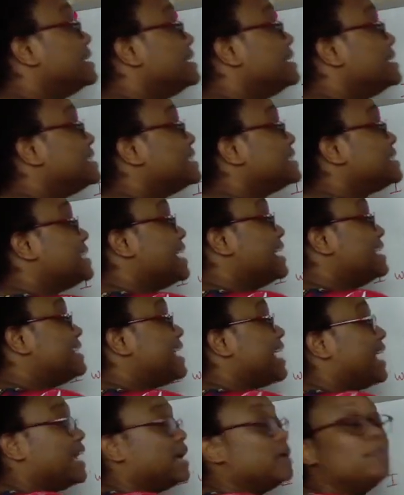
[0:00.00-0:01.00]

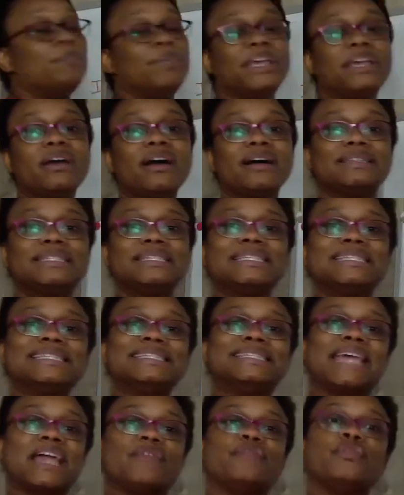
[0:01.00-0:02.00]
Sunday, because it's a
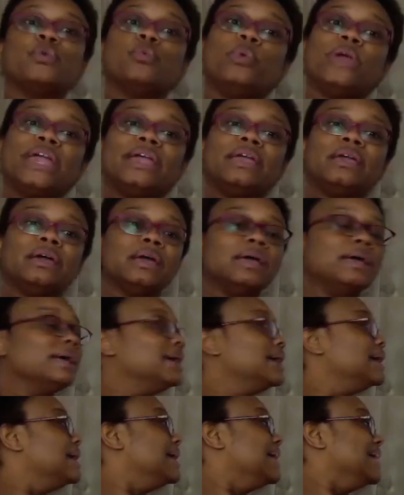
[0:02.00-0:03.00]
day of the week,
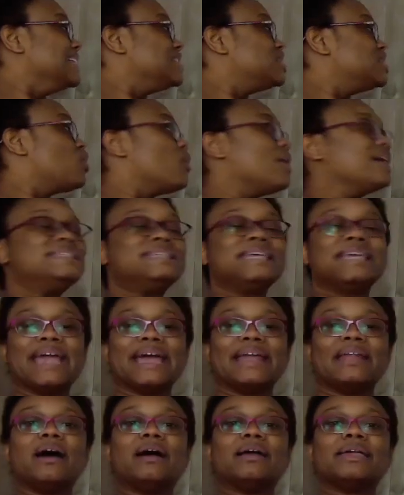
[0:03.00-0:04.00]
it's going to
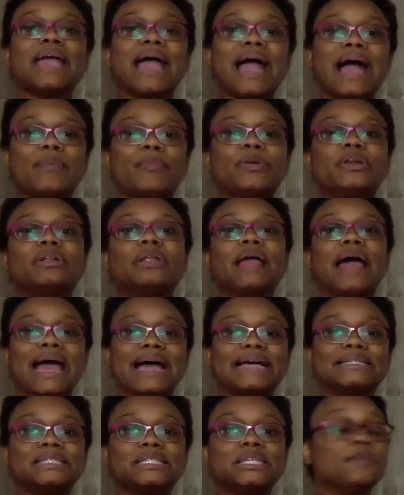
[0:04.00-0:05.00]
get a capital
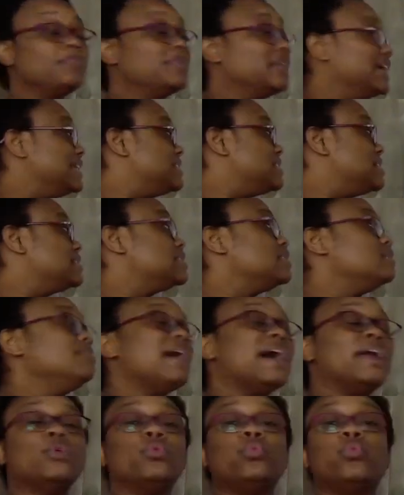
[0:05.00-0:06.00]
S. It doesn't
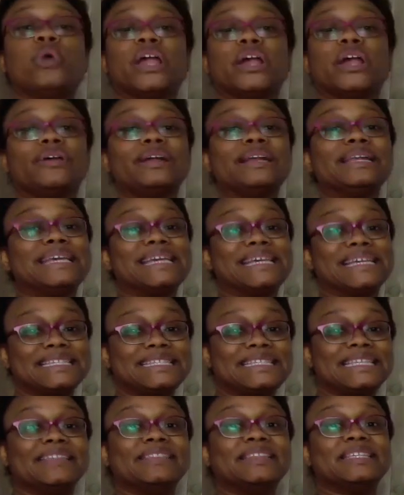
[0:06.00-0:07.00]
matter where it
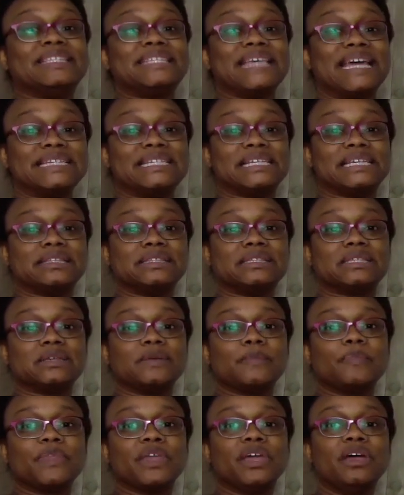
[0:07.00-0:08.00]
is in the sentence.
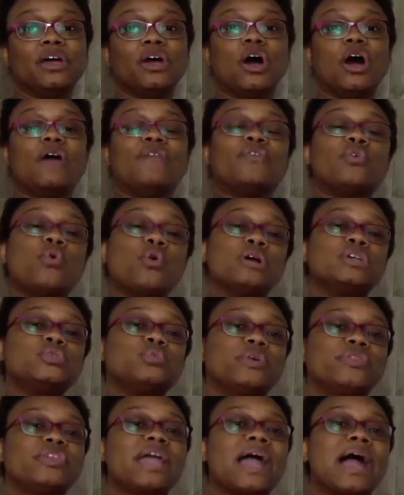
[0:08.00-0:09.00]
Of course,
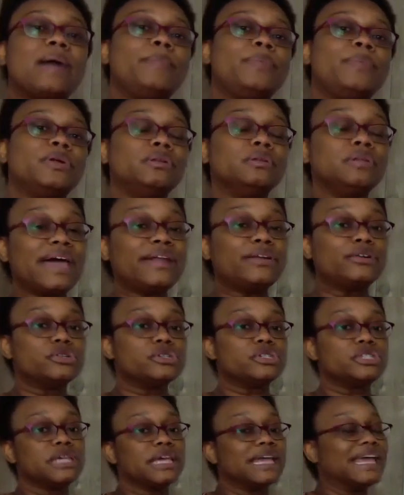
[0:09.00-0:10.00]
with capital
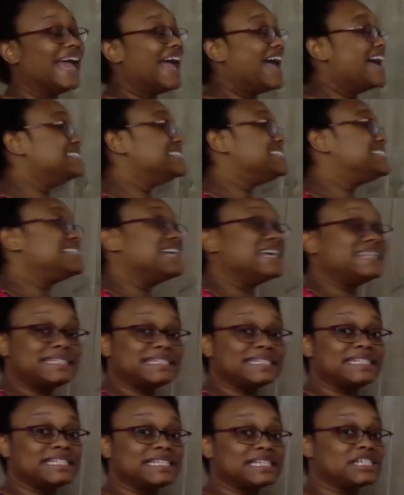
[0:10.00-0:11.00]
letters and
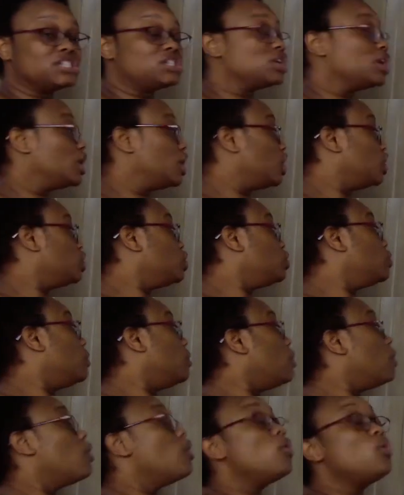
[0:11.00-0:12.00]
sentences, you
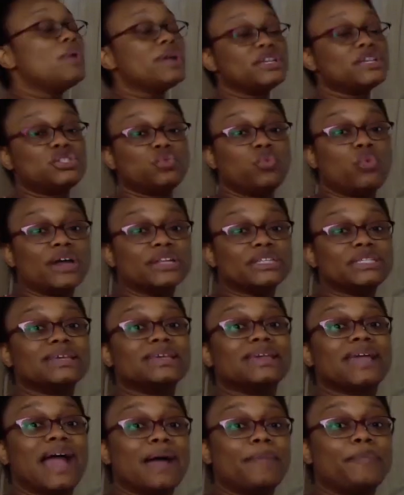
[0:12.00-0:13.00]
always want to
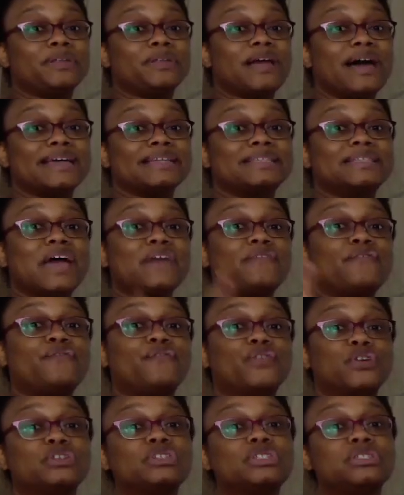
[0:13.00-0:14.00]
capitalize that
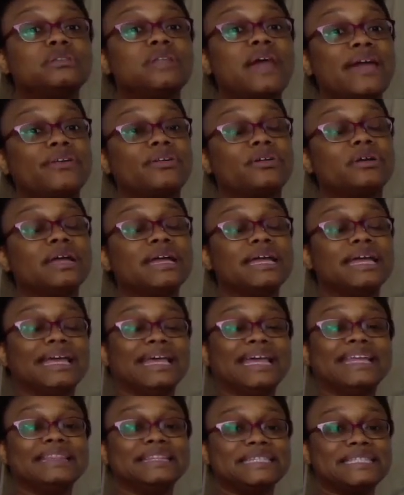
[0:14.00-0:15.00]
first letter
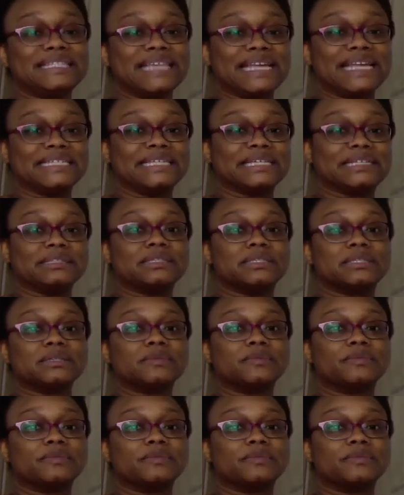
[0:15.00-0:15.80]
in the sentence.